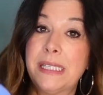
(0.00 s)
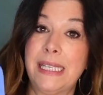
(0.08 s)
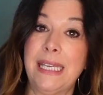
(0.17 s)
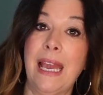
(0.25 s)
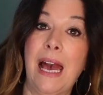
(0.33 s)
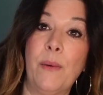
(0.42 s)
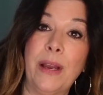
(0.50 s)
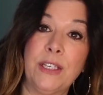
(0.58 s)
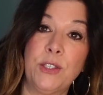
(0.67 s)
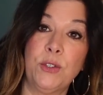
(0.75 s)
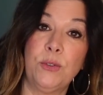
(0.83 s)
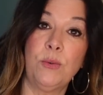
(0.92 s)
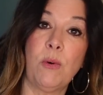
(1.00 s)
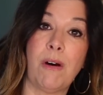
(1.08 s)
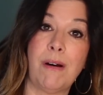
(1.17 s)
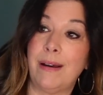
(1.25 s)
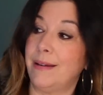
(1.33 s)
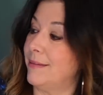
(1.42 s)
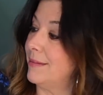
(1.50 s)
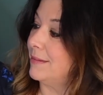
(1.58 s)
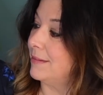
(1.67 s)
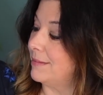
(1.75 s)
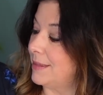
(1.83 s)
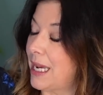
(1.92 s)
see how I do on
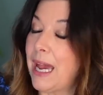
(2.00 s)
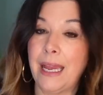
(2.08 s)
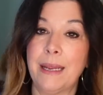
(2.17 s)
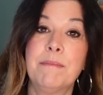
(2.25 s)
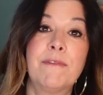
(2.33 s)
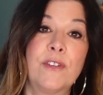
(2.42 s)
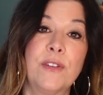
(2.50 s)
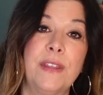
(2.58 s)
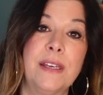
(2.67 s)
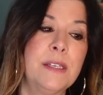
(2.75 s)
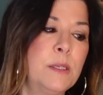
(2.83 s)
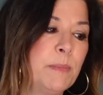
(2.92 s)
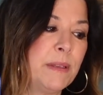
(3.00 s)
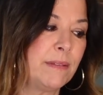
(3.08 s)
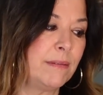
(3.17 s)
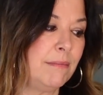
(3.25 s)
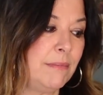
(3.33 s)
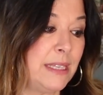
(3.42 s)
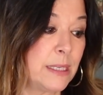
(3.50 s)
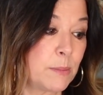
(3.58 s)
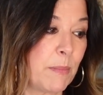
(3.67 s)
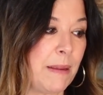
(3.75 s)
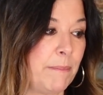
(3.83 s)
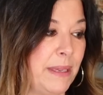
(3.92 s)
time for this, but this
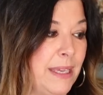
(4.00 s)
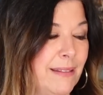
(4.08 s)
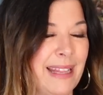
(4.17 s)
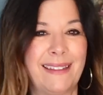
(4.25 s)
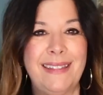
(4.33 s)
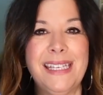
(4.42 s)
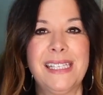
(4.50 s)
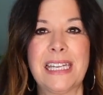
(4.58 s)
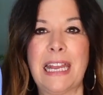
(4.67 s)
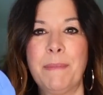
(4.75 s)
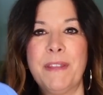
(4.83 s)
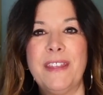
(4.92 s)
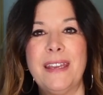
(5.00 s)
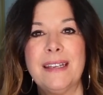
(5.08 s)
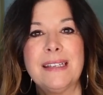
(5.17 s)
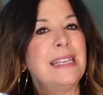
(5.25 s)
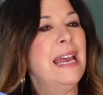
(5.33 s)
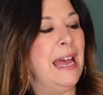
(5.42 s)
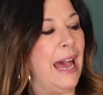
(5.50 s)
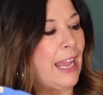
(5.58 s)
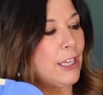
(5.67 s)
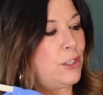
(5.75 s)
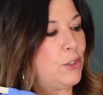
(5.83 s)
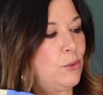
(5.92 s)
might be like these type of things. I
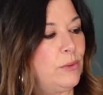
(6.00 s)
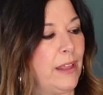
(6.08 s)
could do